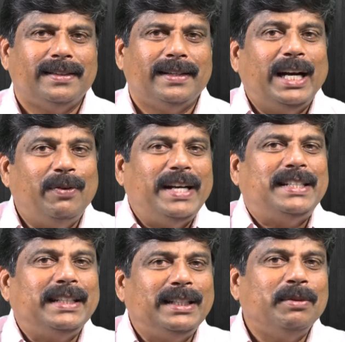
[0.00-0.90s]

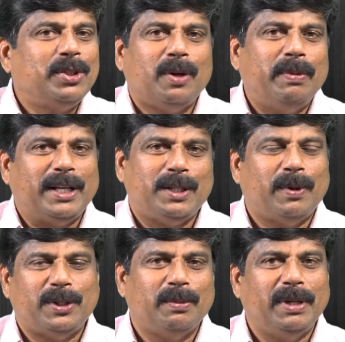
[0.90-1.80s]
Advising them is not my
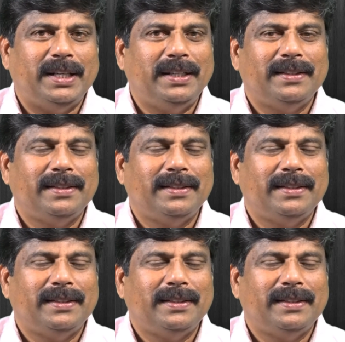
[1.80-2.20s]
responsibility.